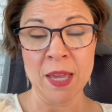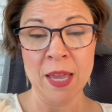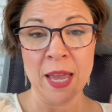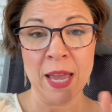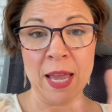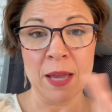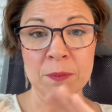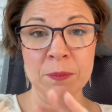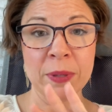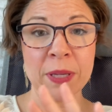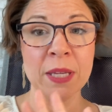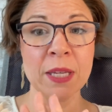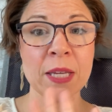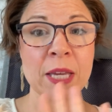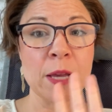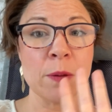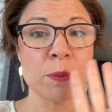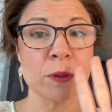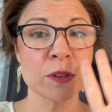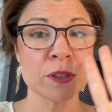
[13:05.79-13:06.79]
And being
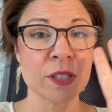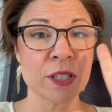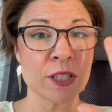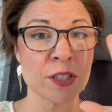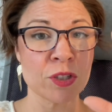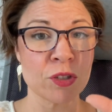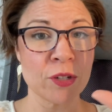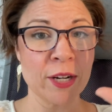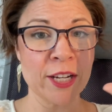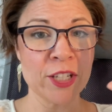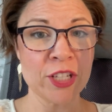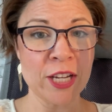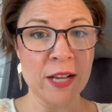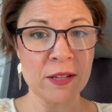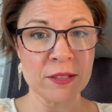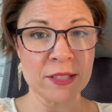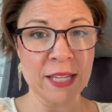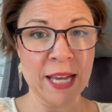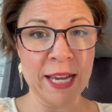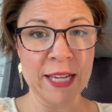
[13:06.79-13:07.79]
able to stretch
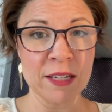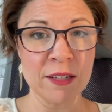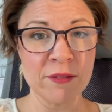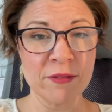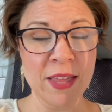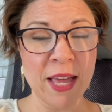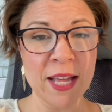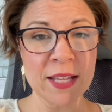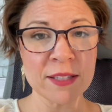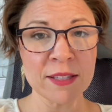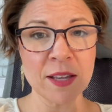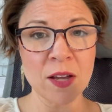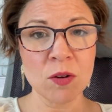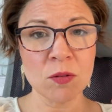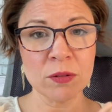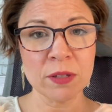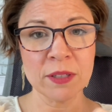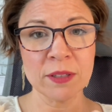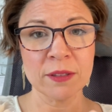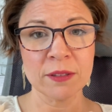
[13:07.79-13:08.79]
outside of that
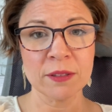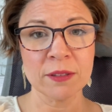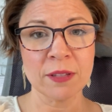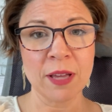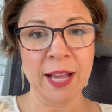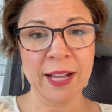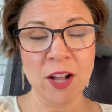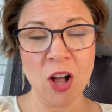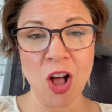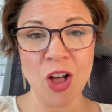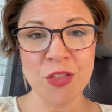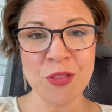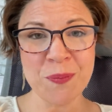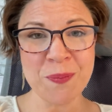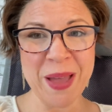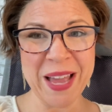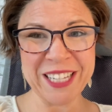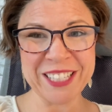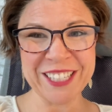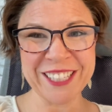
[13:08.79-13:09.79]
zone, I call it the
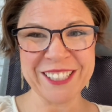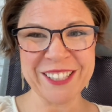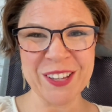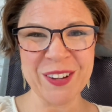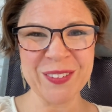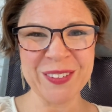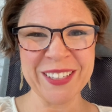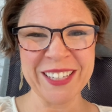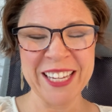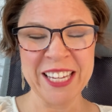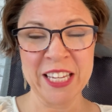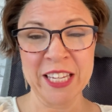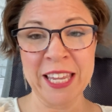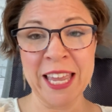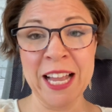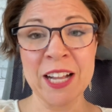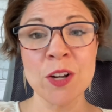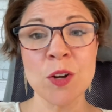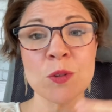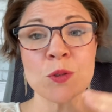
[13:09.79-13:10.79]
magic zone,
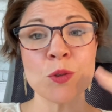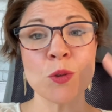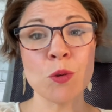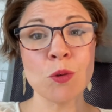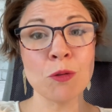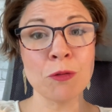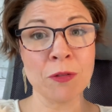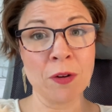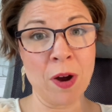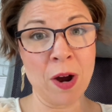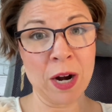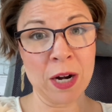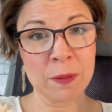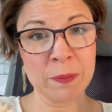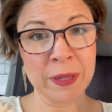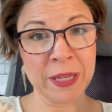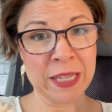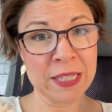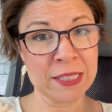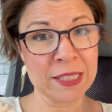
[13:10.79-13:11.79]
can't go too far
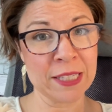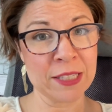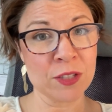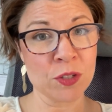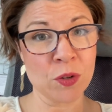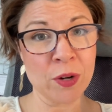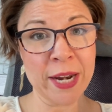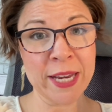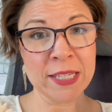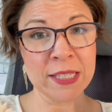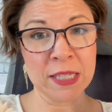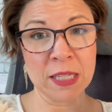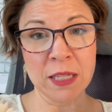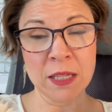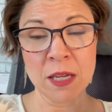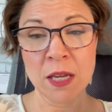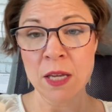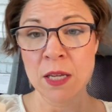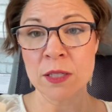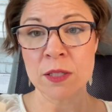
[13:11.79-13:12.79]
because it's
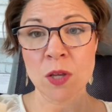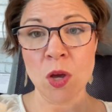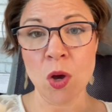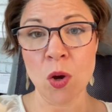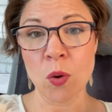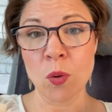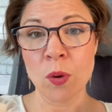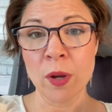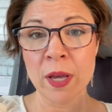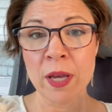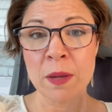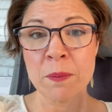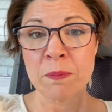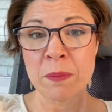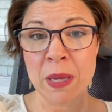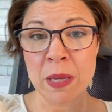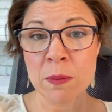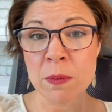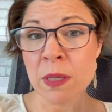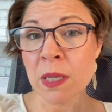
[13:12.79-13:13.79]
crazy. So
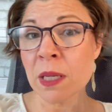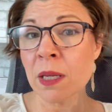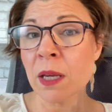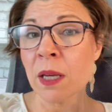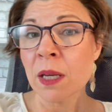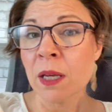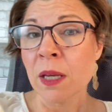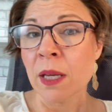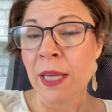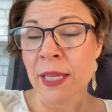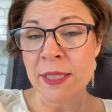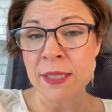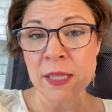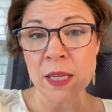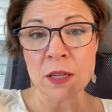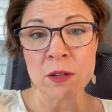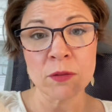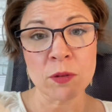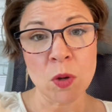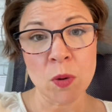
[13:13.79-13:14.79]
maybe
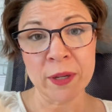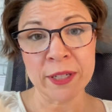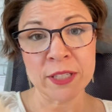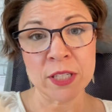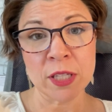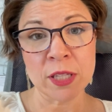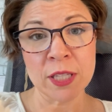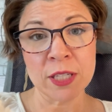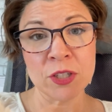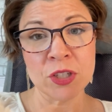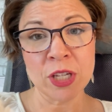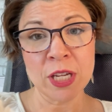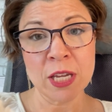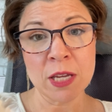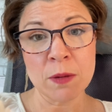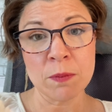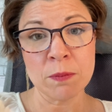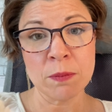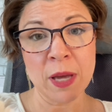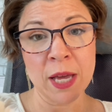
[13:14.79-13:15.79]
instead of going to the
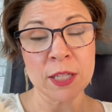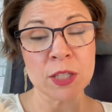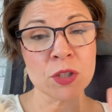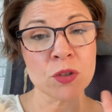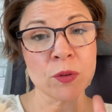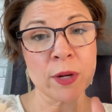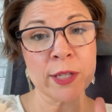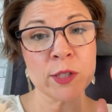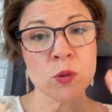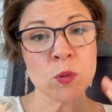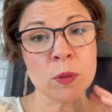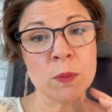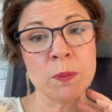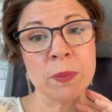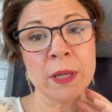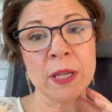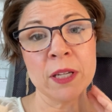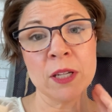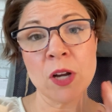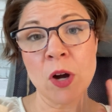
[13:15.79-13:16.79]
gym, a stretch would
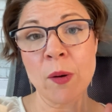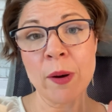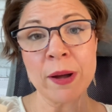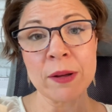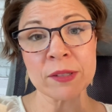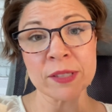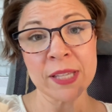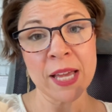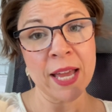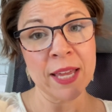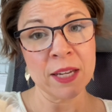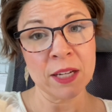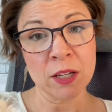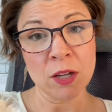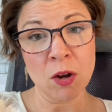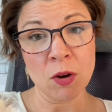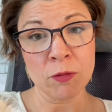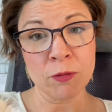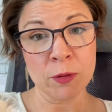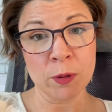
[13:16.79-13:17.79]
be go outside and
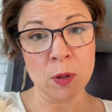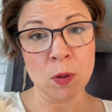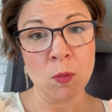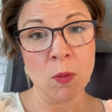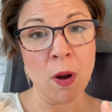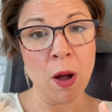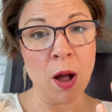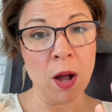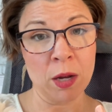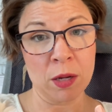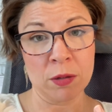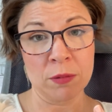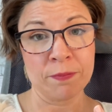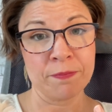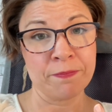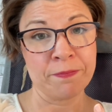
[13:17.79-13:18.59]
go for a walk.